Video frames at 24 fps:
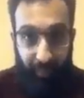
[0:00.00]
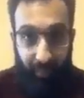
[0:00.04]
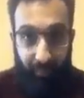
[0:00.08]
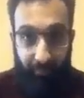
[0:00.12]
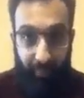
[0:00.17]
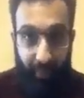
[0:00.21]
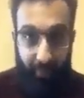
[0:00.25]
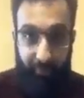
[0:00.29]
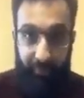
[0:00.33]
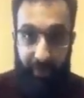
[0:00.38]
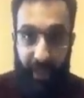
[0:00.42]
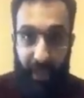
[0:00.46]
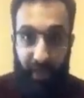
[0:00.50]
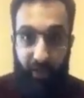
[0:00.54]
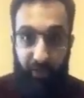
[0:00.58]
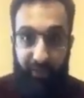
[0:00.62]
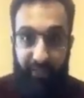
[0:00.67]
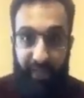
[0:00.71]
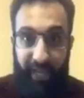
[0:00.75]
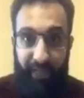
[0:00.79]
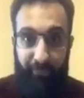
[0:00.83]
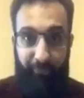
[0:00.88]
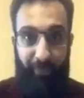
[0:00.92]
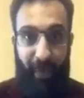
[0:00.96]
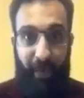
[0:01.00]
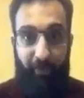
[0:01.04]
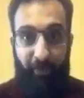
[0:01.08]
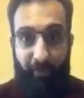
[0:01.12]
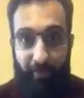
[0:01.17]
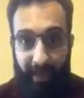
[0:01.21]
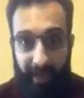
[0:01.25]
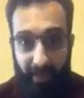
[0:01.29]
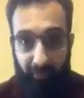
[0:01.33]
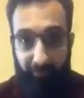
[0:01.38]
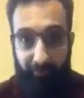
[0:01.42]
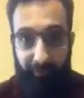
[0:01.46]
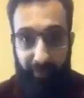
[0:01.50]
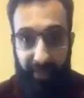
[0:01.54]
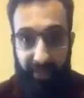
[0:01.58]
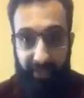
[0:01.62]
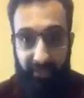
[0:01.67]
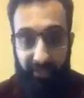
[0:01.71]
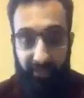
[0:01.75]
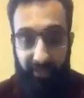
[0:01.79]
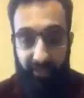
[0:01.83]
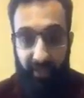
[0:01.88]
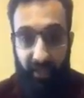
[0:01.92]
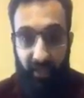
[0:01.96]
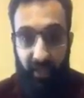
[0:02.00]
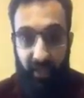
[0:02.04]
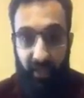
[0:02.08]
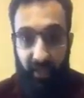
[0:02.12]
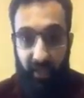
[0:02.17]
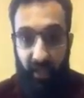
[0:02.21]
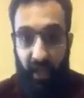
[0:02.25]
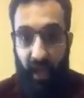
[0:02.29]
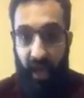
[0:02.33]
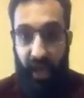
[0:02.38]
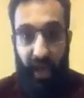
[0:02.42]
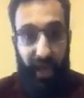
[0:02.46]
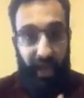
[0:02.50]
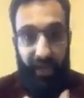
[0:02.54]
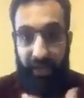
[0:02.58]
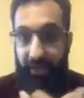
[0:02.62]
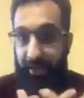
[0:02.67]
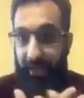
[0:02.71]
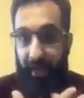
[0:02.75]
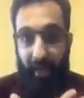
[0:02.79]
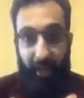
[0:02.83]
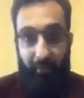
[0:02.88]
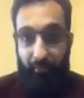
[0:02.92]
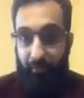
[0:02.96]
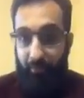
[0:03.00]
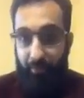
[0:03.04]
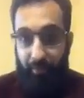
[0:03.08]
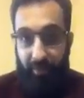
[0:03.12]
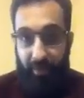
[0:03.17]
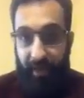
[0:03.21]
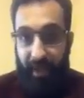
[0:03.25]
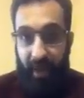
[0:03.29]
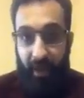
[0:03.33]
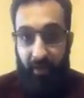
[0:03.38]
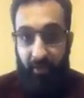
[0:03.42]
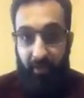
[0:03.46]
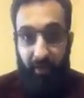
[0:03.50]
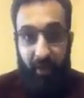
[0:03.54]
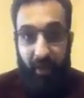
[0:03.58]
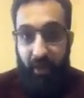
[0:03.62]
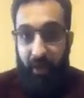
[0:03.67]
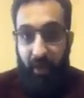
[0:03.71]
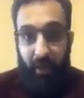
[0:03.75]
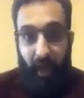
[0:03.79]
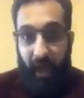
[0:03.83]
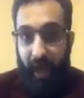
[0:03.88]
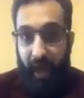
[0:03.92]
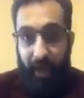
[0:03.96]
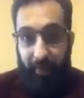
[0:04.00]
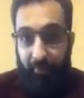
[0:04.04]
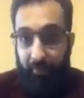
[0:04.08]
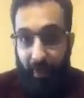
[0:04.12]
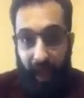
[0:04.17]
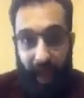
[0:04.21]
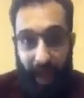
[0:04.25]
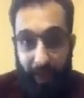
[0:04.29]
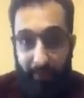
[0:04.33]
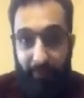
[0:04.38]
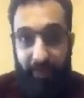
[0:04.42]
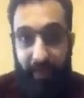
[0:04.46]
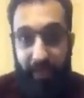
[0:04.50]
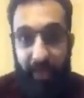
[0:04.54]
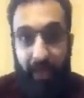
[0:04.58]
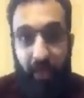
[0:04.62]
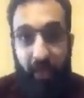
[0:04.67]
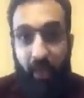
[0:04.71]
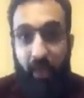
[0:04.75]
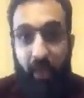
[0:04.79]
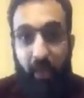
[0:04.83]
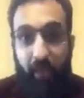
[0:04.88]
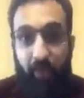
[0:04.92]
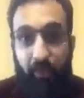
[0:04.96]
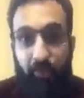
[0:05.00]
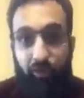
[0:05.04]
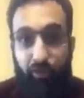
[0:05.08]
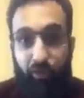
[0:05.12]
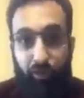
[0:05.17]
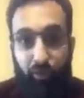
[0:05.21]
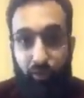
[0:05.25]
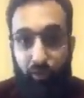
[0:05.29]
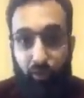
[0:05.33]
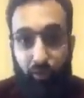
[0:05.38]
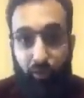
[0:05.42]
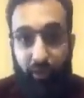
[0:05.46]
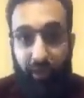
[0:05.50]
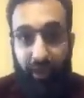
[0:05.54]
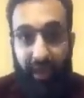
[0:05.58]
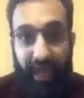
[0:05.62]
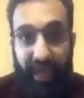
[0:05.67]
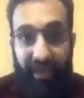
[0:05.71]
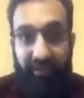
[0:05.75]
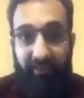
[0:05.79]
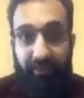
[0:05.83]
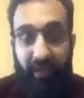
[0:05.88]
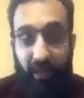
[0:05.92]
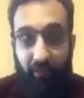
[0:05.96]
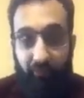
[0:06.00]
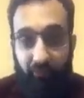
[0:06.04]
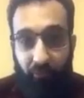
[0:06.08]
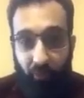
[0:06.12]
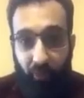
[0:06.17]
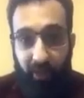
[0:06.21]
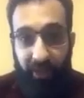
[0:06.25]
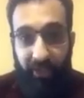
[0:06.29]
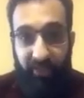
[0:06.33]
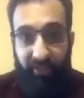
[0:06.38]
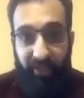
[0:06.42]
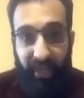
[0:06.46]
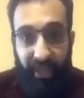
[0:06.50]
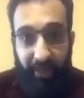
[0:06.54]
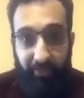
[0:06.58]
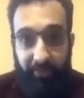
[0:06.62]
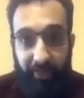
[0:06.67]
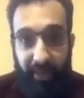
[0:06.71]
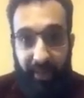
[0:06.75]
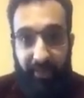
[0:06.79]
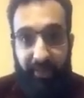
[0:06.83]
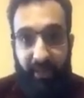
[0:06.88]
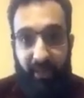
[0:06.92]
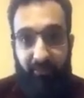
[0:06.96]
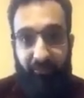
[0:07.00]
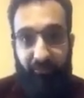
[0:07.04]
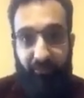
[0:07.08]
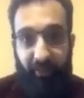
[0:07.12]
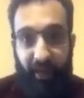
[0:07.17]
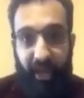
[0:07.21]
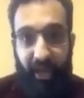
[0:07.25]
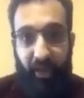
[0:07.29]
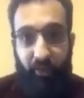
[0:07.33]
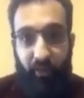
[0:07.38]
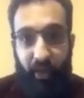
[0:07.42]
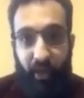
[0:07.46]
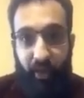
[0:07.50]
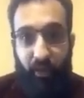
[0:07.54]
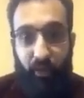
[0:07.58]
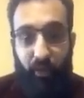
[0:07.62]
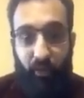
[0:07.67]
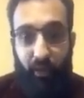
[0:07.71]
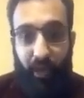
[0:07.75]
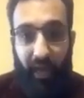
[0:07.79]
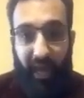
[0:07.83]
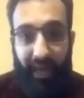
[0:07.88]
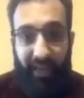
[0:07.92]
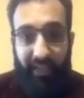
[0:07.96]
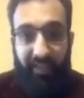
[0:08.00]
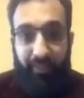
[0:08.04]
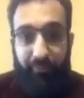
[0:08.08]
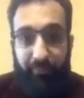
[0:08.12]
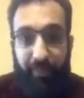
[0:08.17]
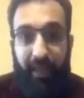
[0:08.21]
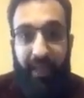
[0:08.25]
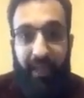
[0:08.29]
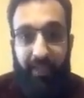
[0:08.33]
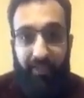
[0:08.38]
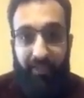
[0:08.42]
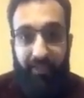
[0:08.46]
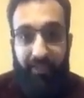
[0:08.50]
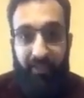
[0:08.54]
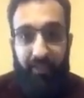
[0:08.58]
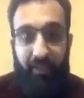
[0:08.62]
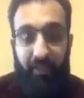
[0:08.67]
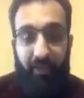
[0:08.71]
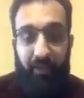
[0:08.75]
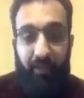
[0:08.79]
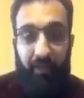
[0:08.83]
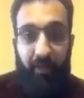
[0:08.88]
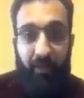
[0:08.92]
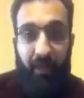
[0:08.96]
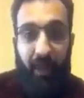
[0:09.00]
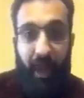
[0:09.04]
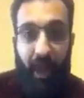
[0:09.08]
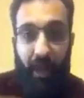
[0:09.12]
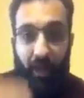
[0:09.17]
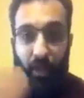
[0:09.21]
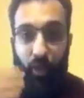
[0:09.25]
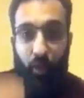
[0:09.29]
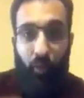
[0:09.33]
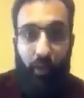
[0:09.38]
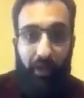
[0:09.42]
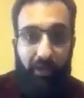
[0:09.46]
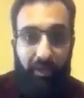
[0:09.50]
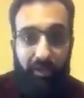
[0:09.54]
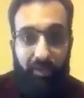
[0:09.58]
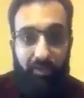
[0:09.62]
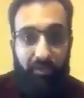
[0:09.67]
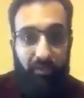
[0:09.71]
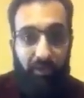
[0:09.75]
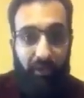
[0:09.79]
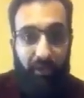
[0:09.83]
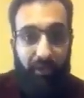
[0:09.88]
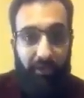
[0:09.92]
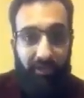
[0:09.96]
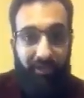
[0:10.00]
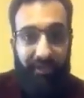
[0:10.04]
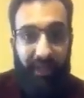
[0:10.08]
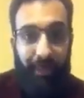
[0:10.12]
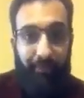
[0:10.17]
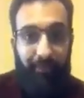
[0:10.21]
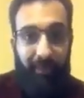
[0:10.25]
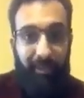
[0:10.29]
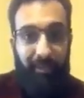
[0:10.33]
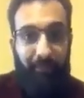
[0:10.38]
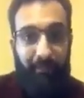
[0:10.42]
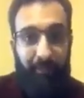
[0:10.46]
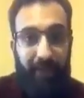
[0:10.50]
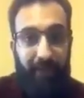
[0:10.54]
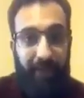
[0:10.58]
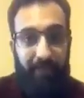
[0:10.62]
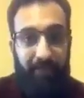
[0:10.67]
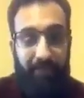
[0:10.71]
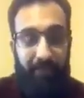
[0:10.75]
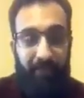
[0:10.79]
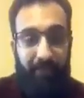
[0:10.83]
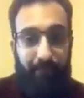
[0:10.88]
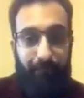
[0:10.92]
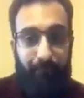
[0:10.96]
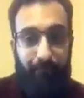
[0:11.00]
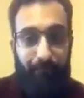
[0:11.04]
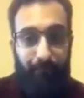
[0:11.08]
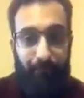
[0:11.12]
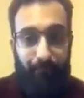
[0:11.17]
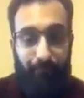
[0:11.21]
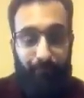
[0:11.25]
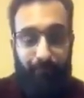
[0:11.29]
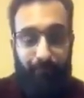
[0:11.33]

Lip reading: Maybe I could help. I'm a man of peace. I am there. I'm happy to lend a voice and be there for anyone who likes peace and who wants to establish peace.